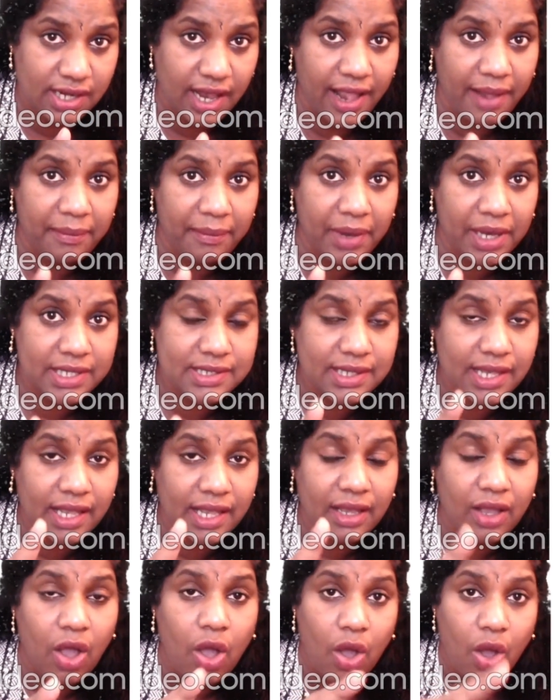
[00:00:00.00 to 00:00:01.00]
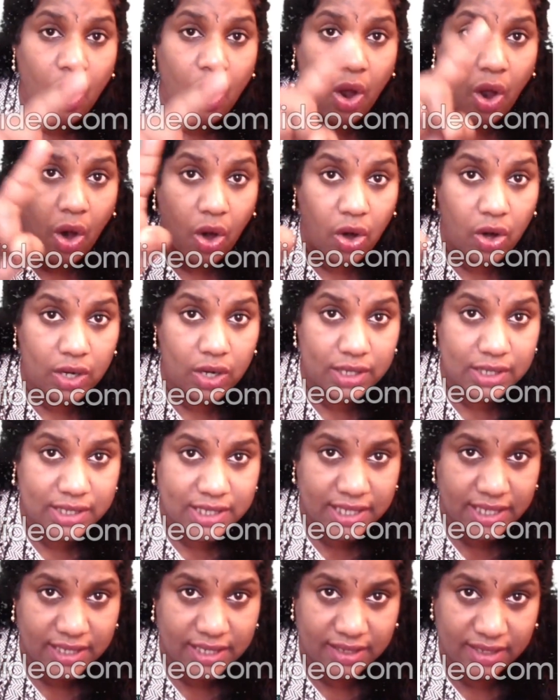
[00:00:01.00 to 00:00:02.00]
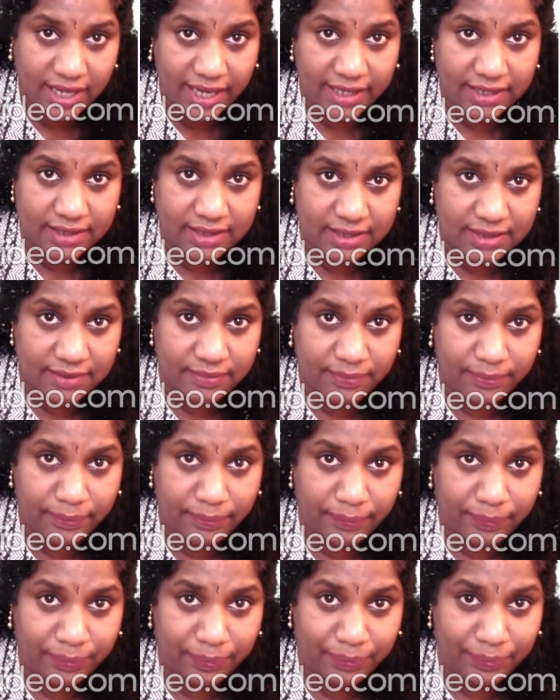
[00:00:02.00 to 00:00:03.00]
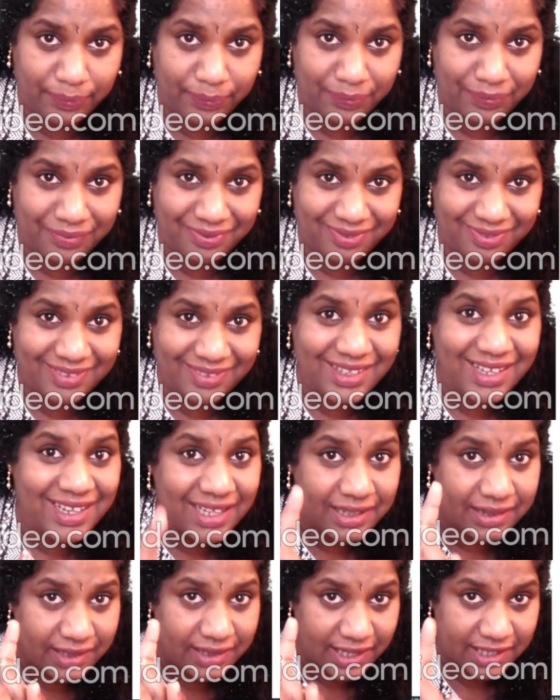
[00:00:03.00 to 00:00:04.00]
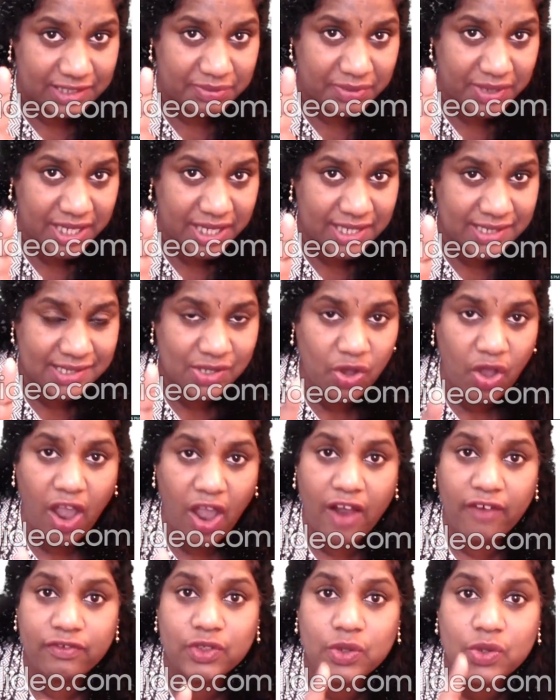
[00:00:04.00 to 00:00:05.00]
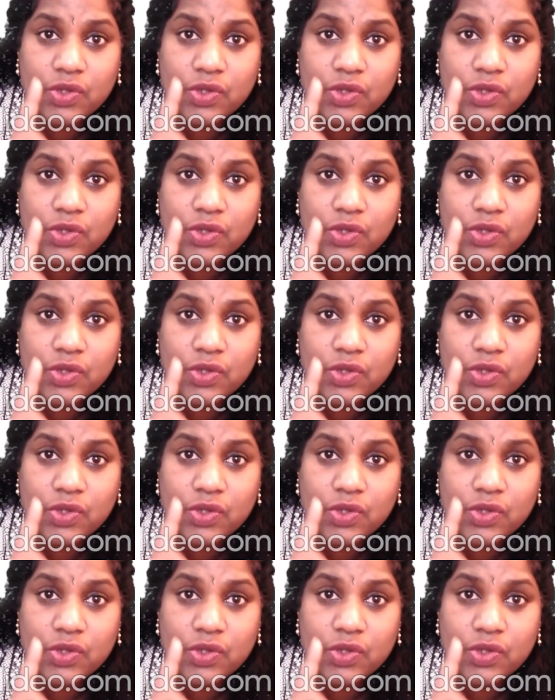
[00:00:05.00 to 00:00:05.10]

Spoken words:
I am asking alternate. That means you have to